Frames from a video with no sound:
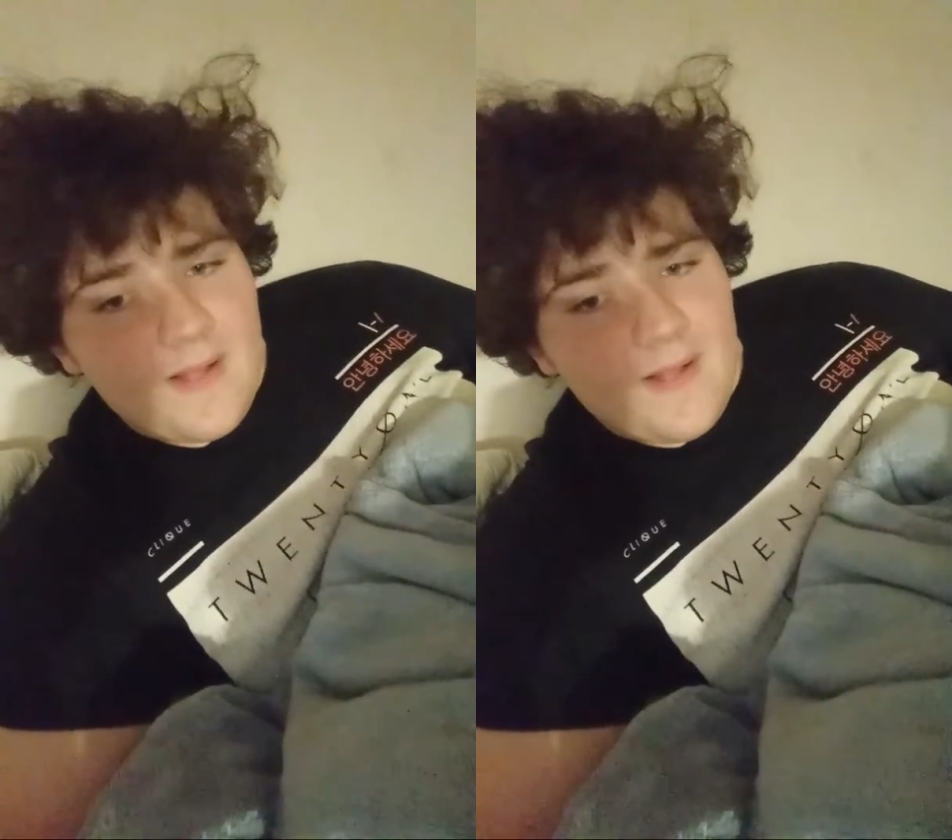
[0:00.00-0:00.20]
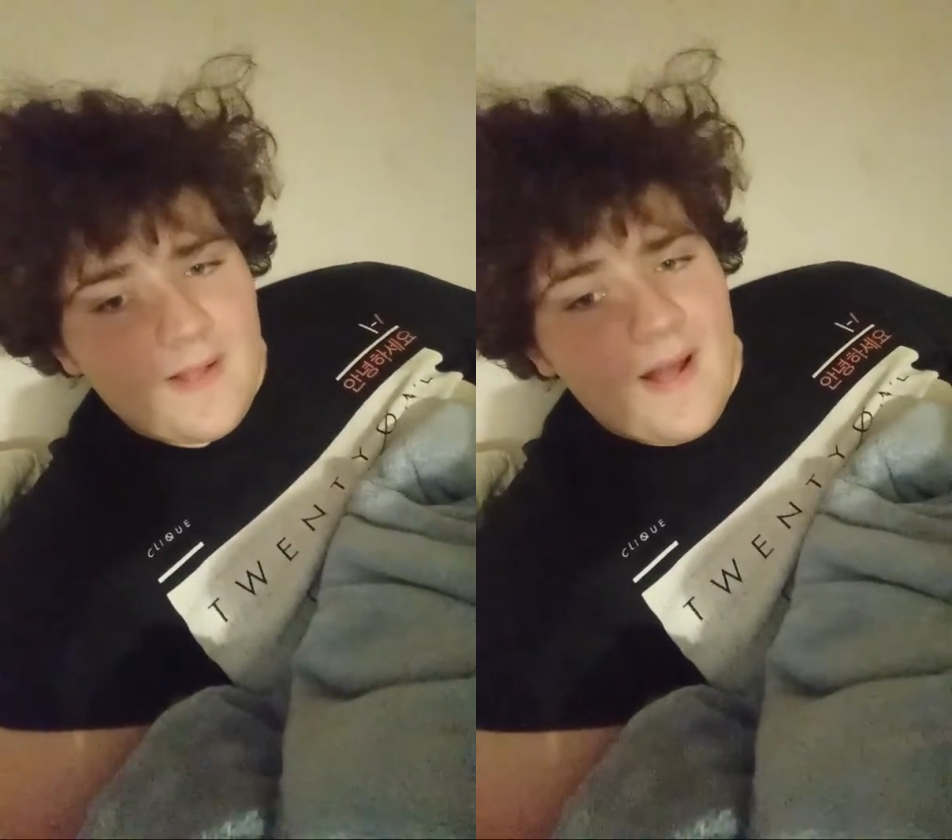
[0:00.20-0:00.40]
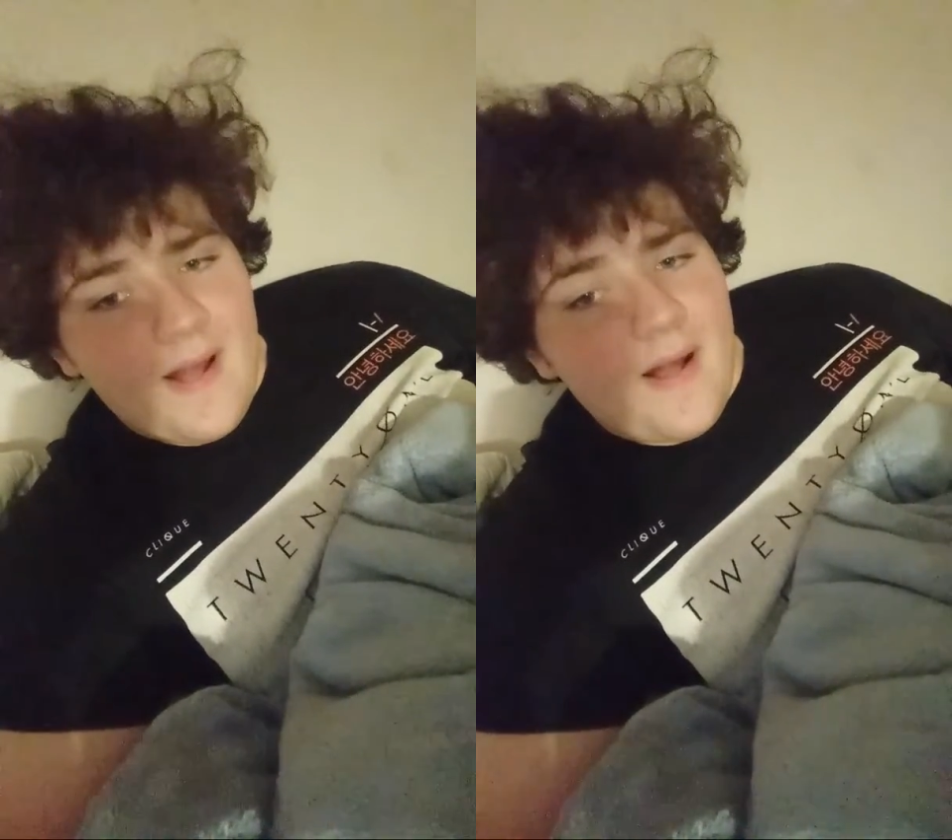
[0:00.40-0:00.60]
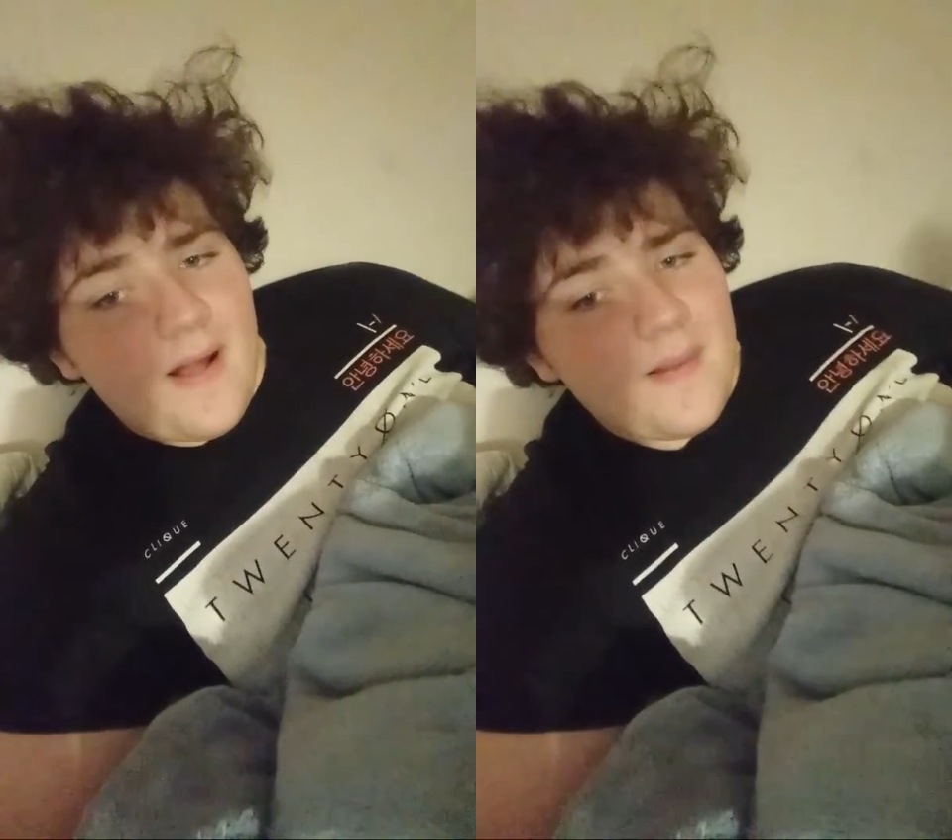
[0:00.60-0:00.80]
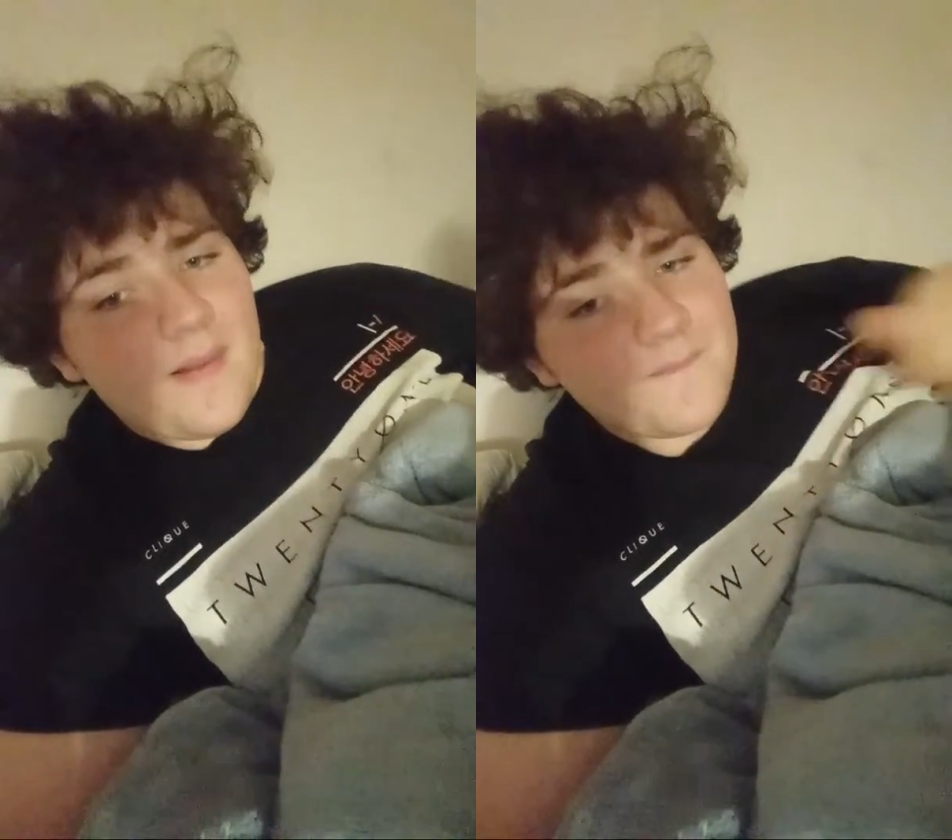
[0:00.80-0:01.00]

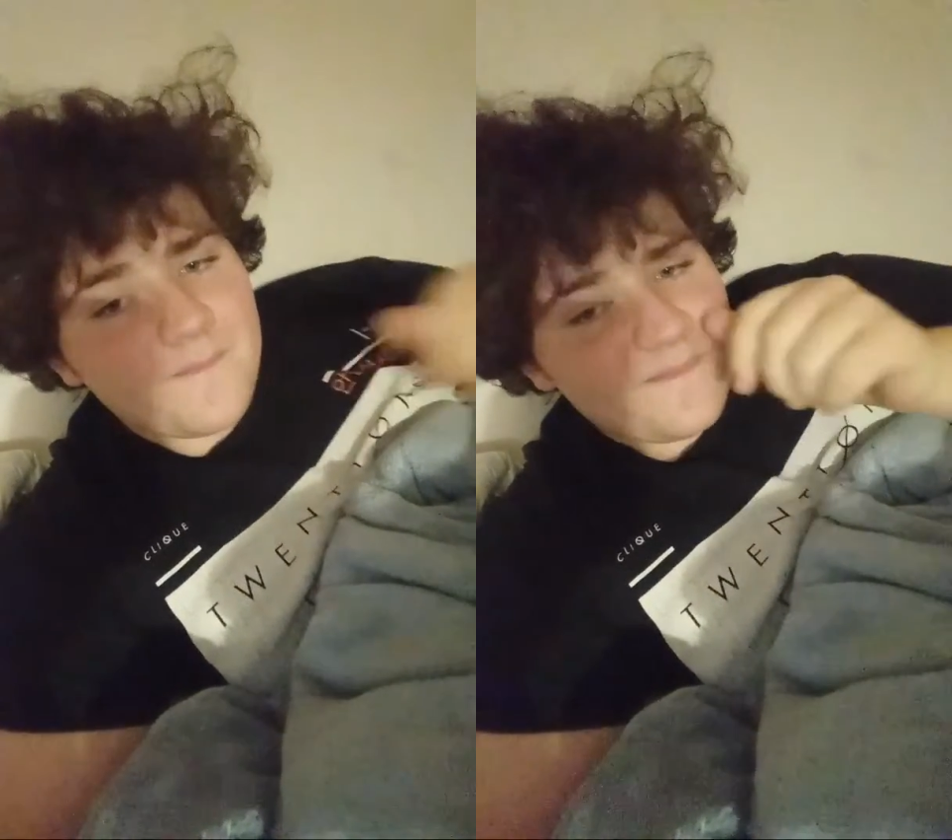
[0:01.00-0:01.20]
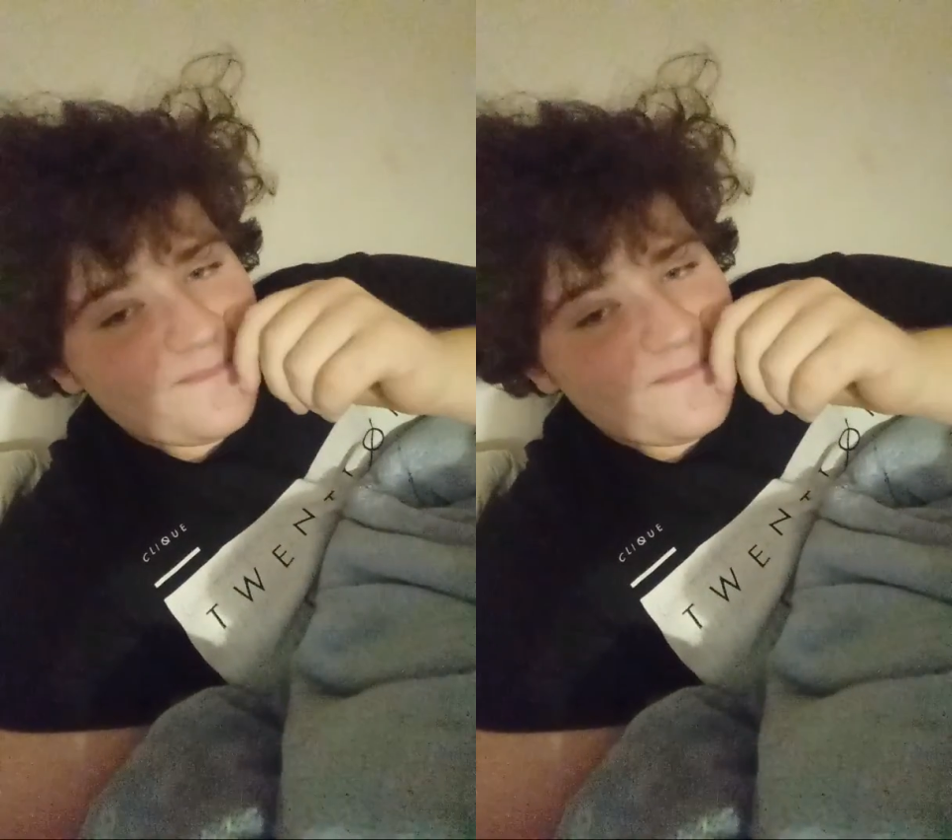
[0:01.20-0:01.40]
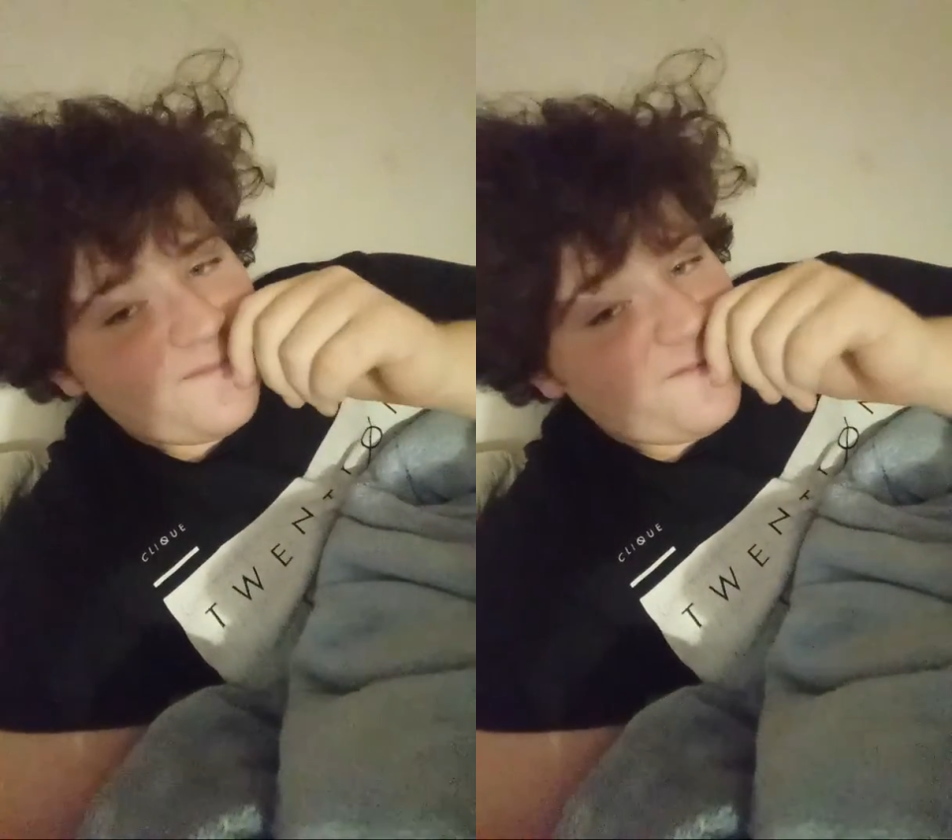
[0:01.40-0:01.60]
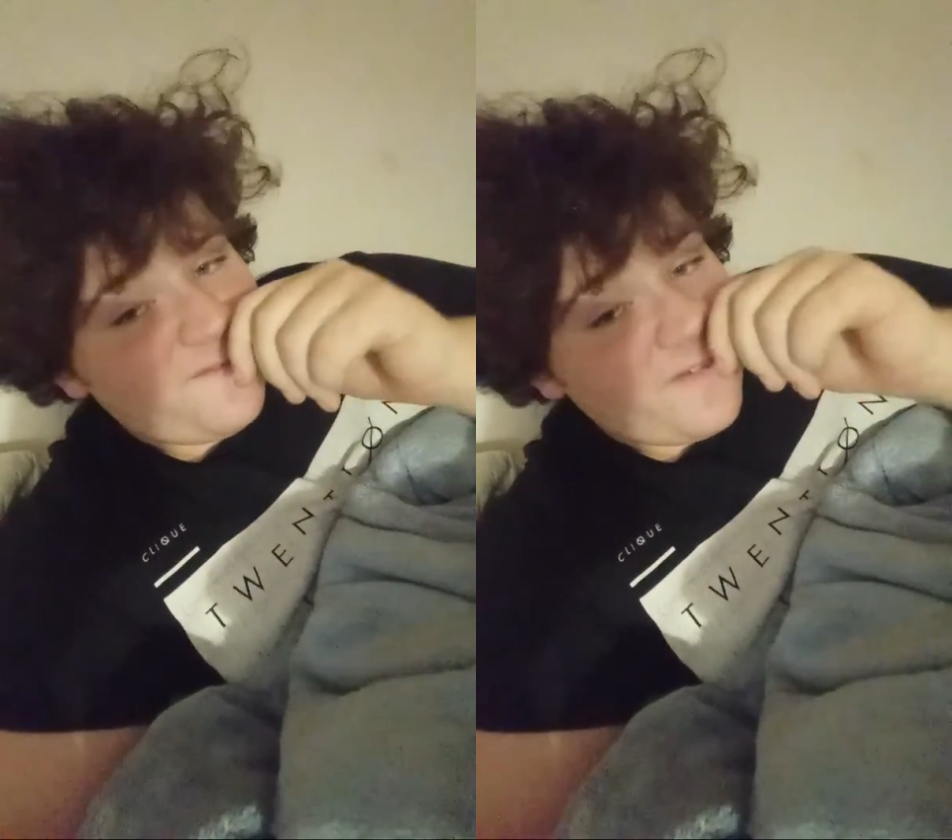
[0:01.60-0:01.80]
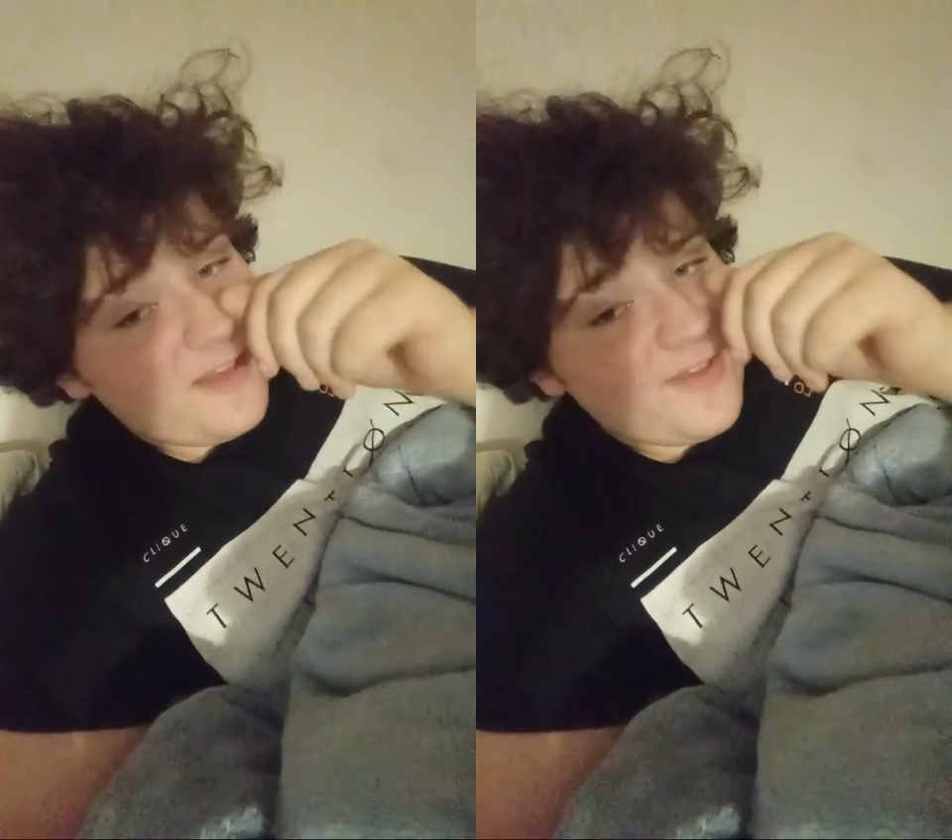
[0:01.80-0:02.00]
Um,
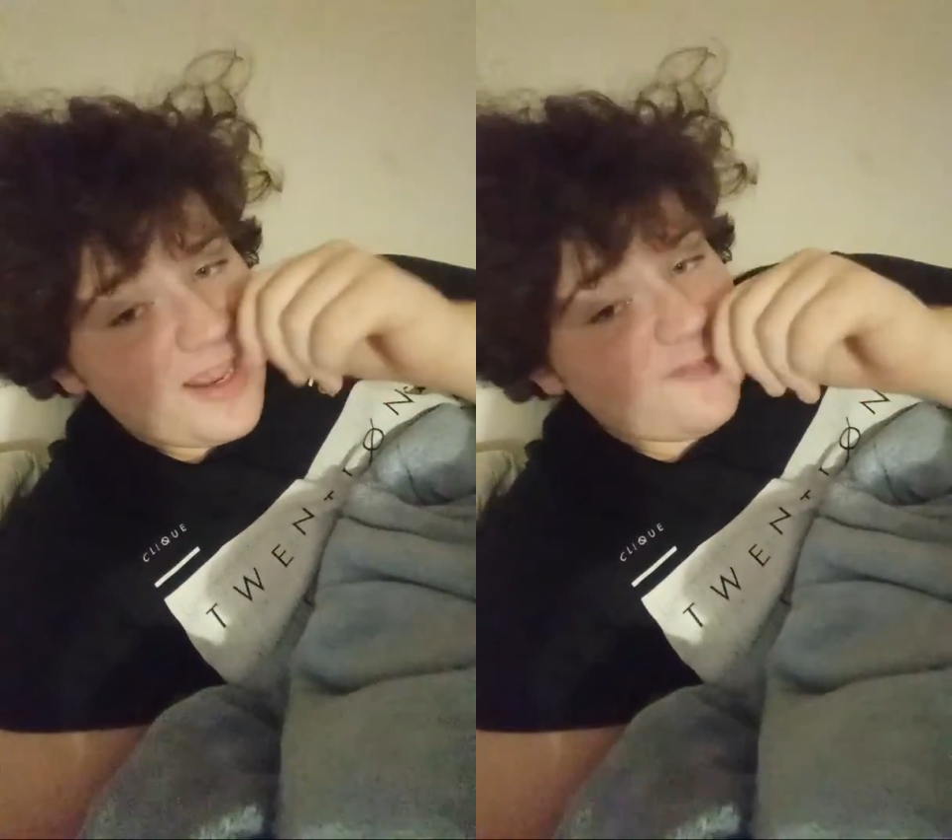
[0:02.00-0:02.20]
5'8"